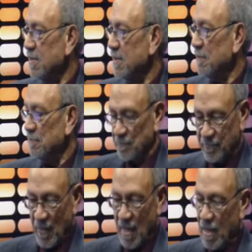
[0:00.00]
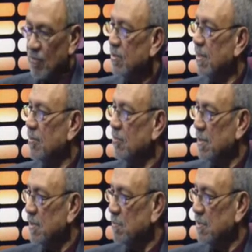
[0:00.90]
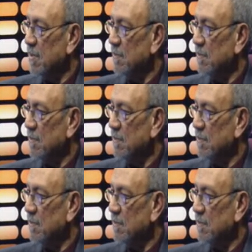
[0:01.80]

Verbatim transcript: Sea. He was sent to Egypt.